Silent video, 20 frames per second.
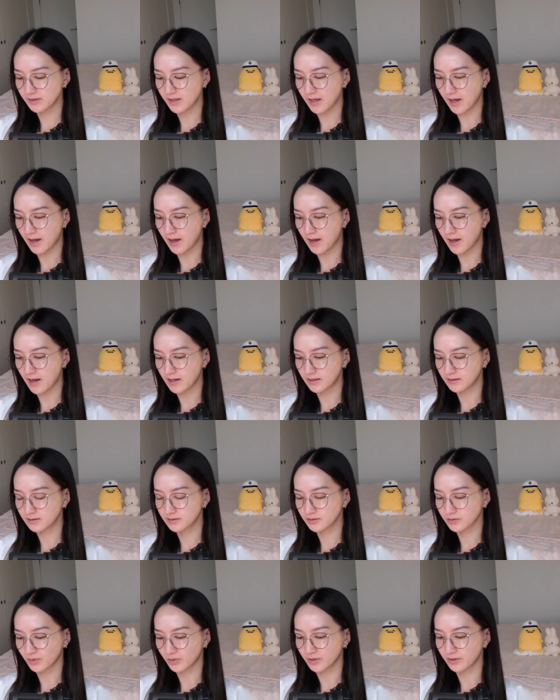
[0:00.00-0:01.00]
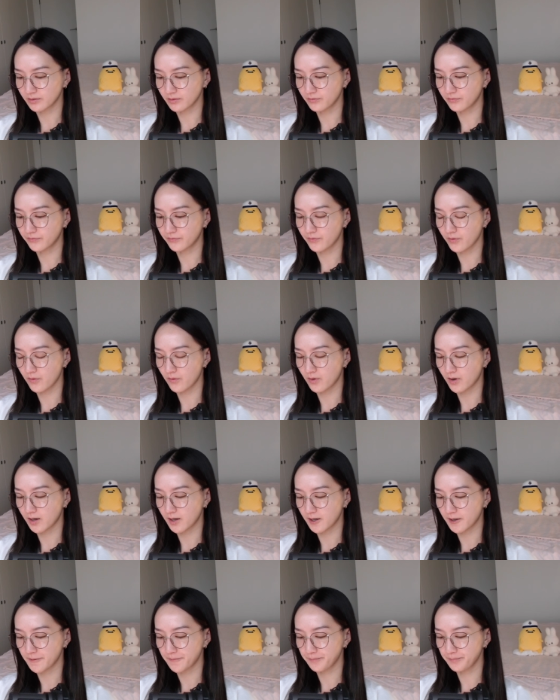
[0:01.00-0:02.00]
that Squirtle
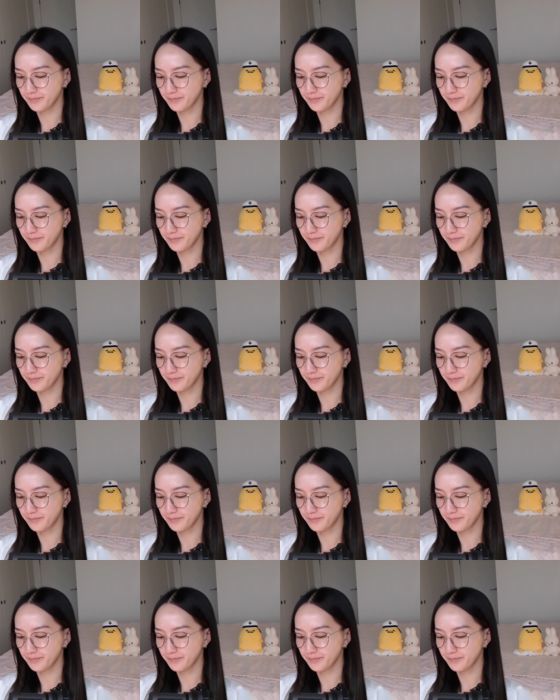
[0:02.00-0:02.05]
for